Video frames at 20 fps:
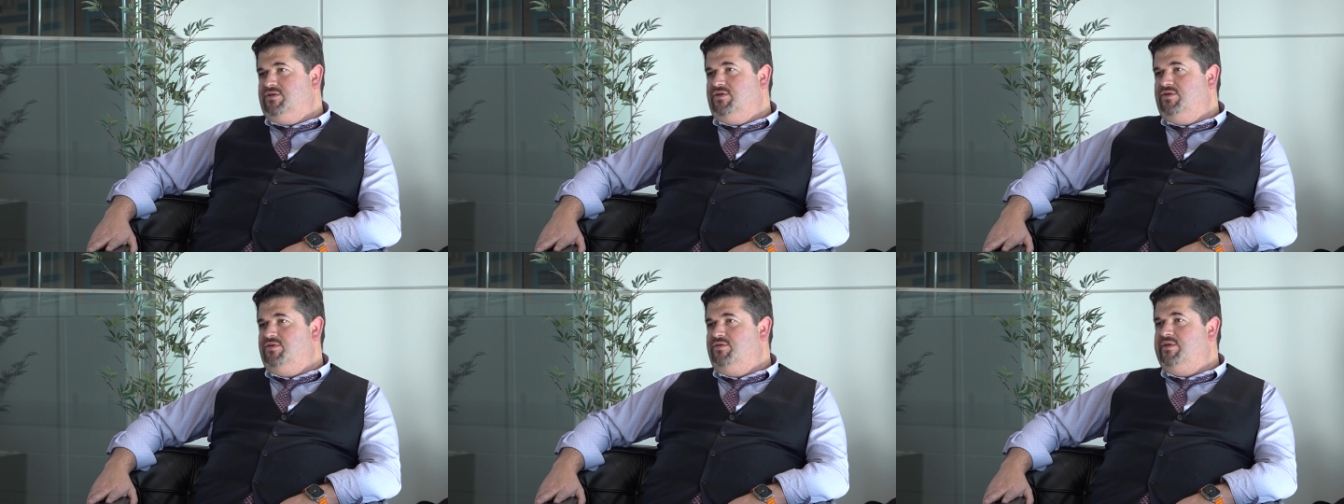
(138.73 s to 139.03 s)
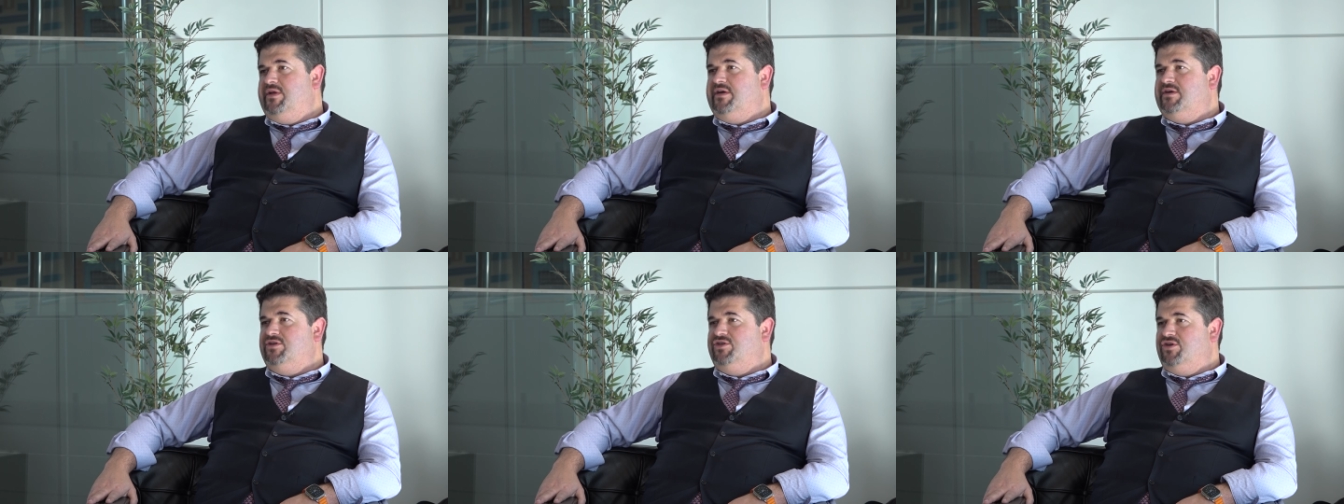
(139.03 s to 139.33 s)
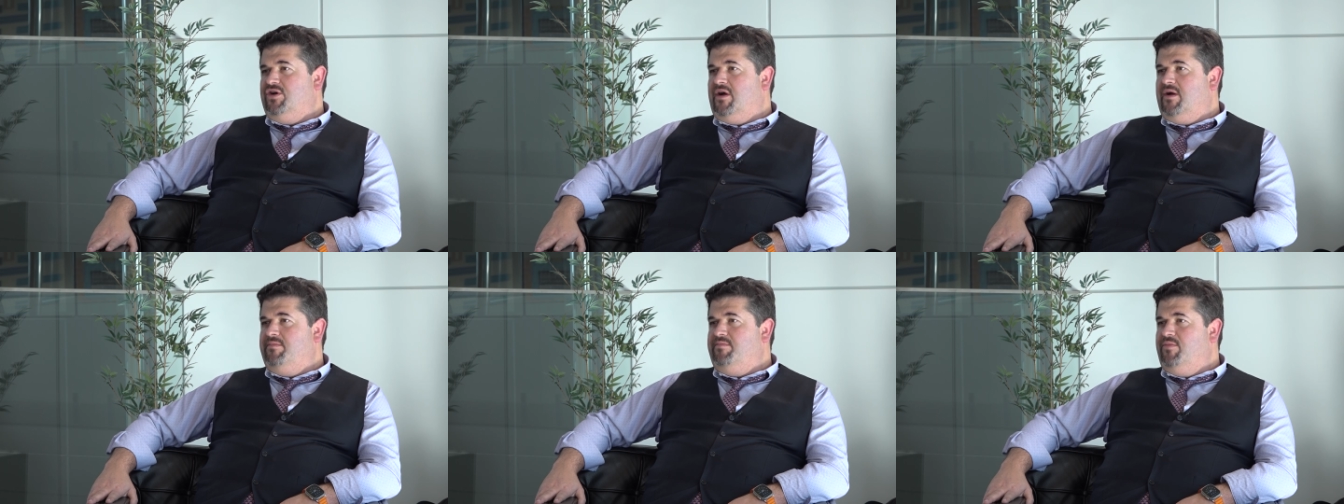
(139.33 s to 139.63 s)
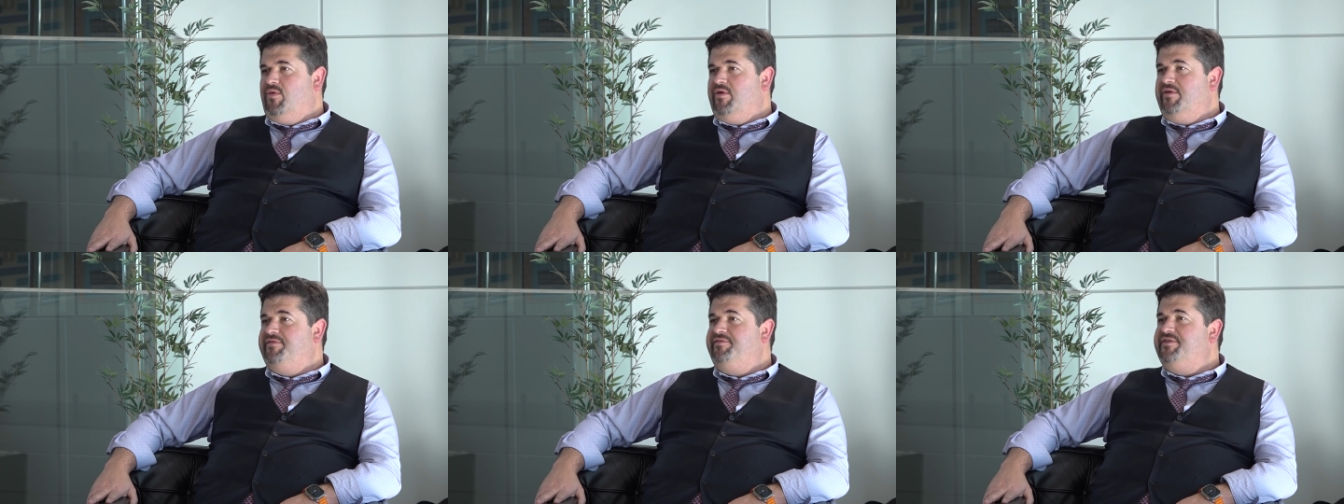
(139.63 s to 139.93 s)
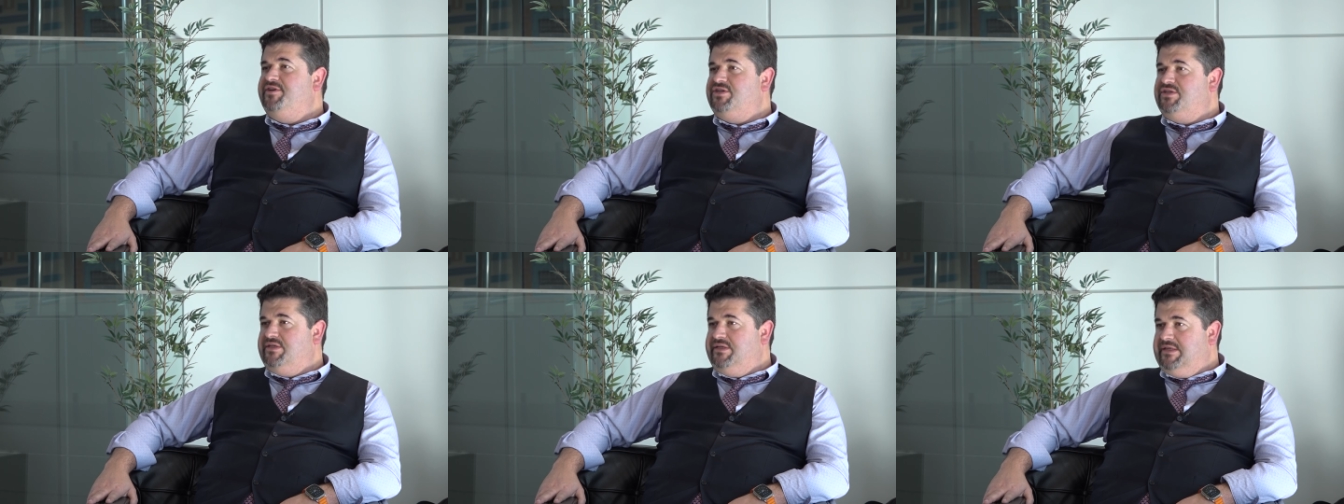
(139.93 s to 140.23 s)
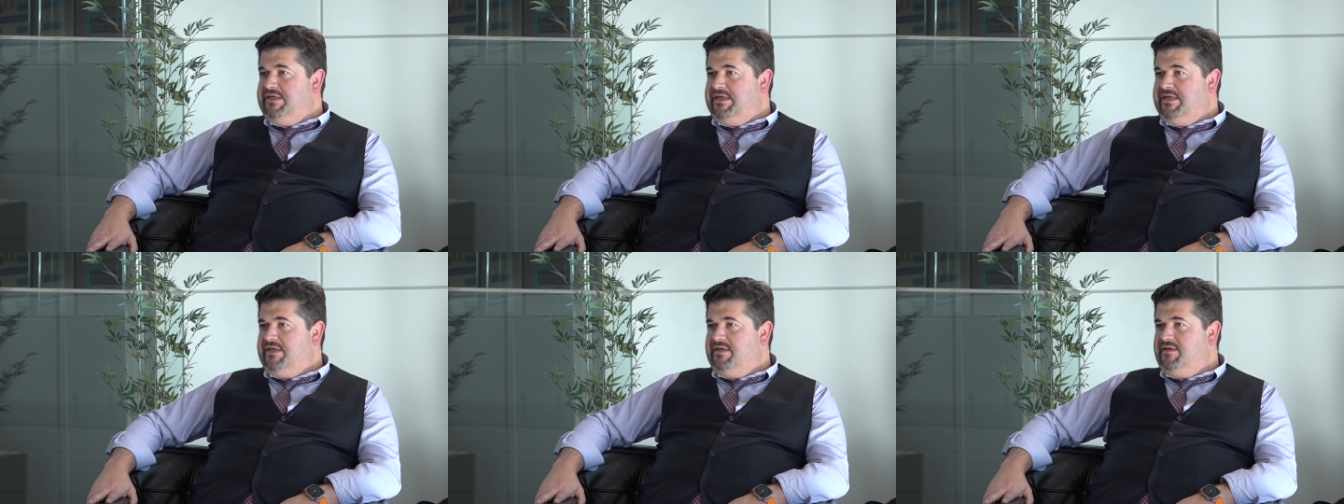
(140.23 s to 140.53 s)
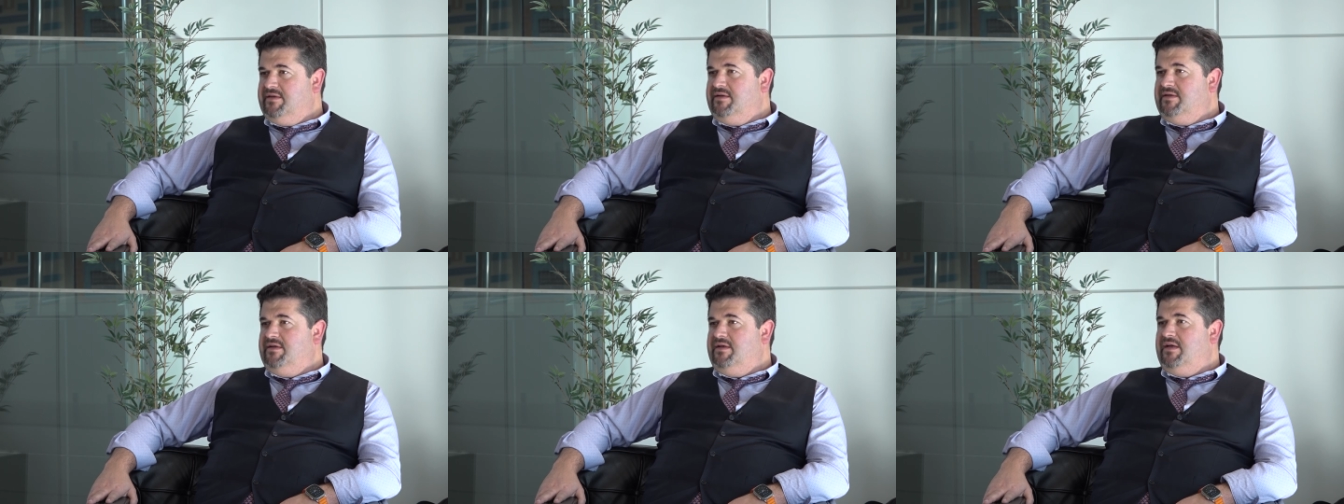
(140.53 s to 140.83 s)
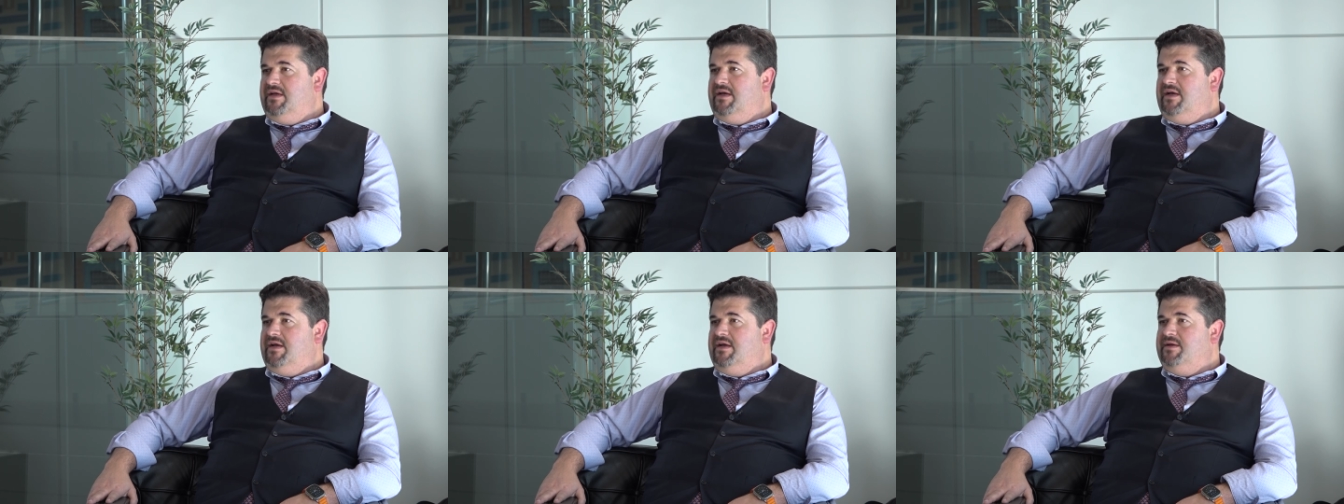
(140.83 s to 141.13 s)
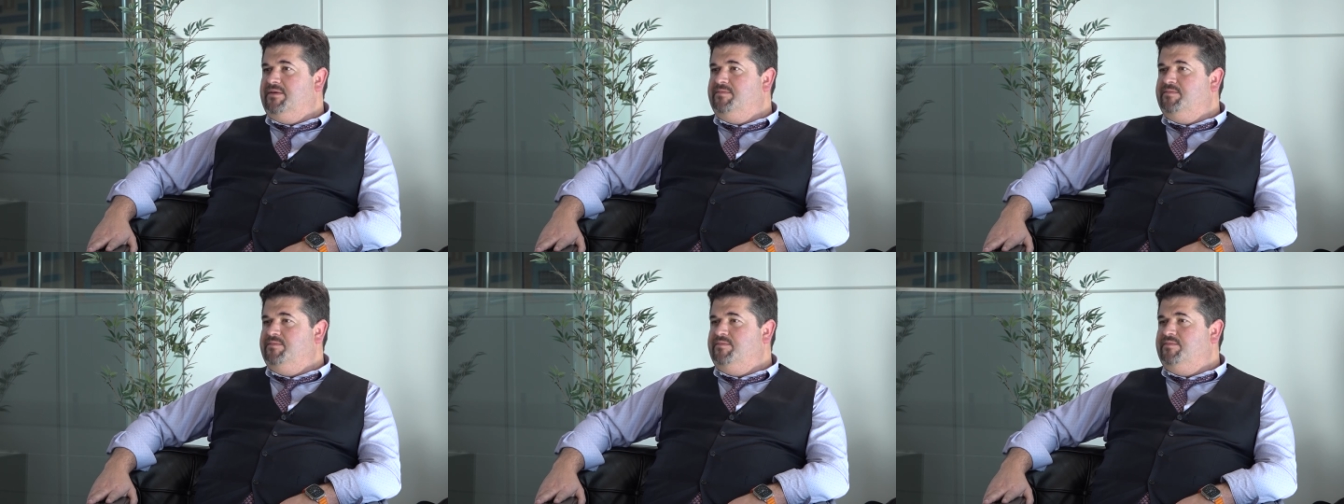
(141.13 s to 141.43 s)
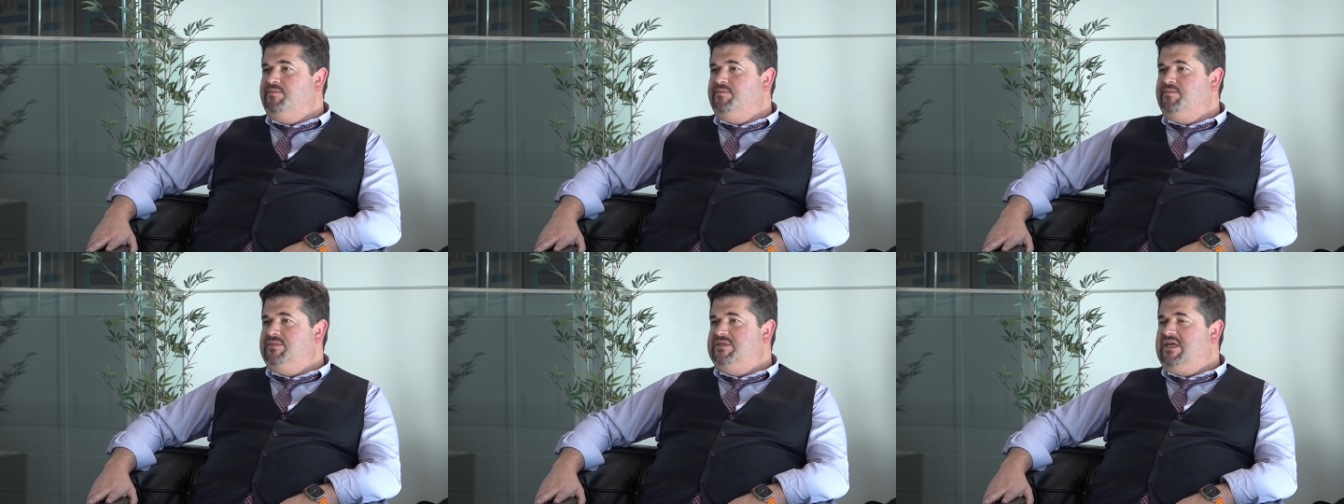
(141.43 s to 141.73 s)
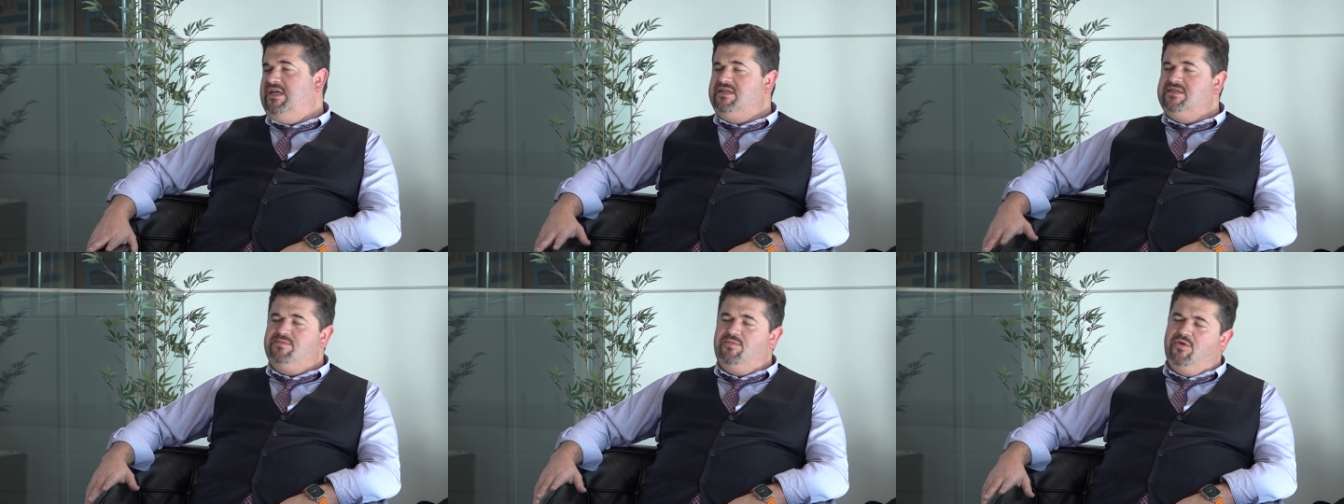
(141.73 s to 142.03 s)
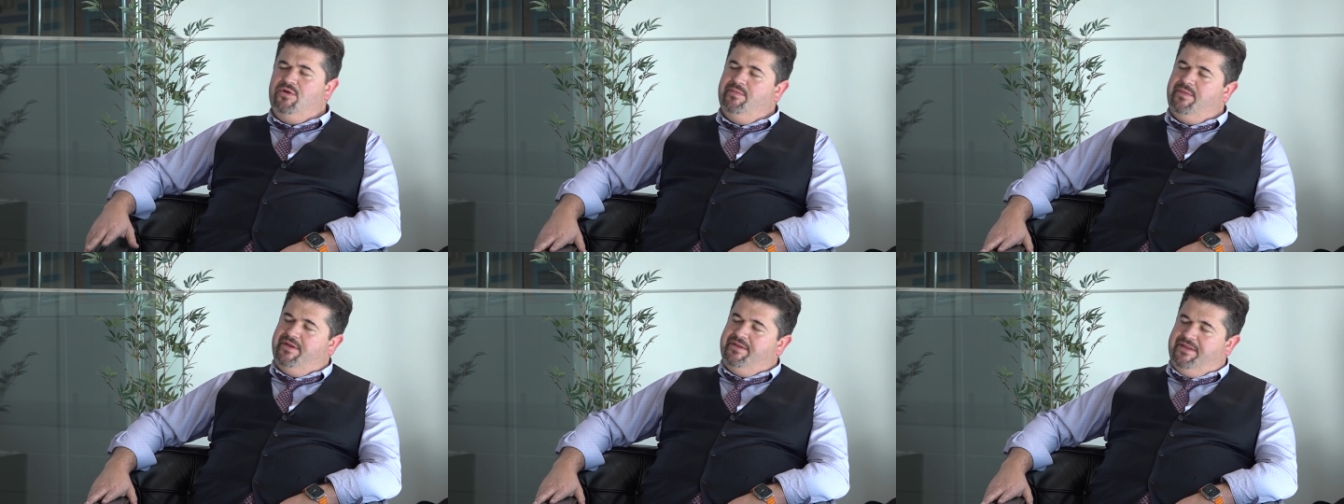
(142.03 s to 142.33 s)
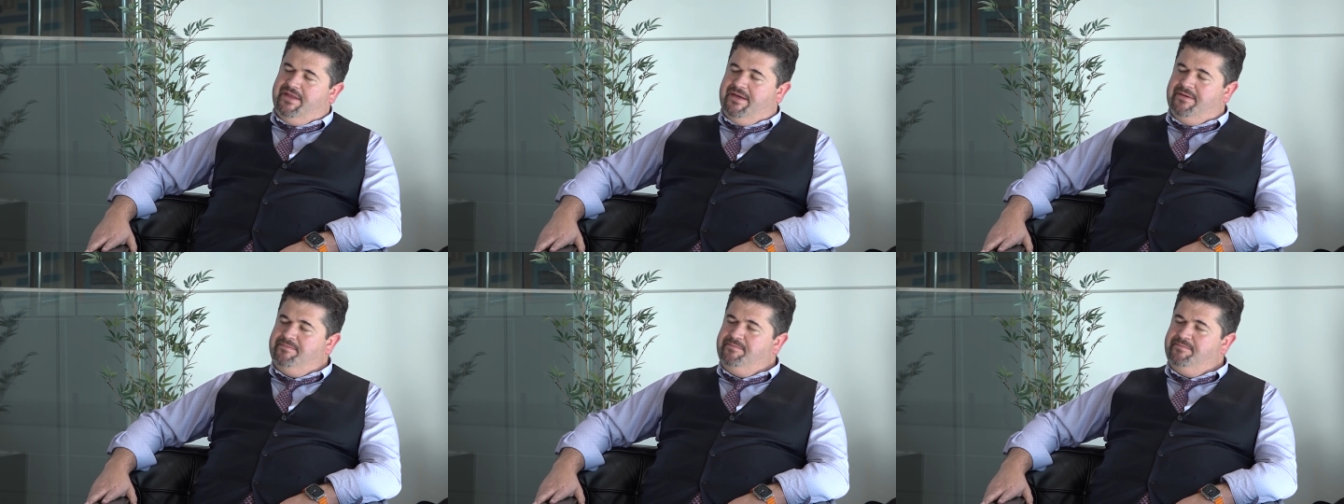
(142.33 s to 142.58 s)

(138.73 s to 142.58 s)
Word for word: to do their job more efficiently. Um, tell us more about that.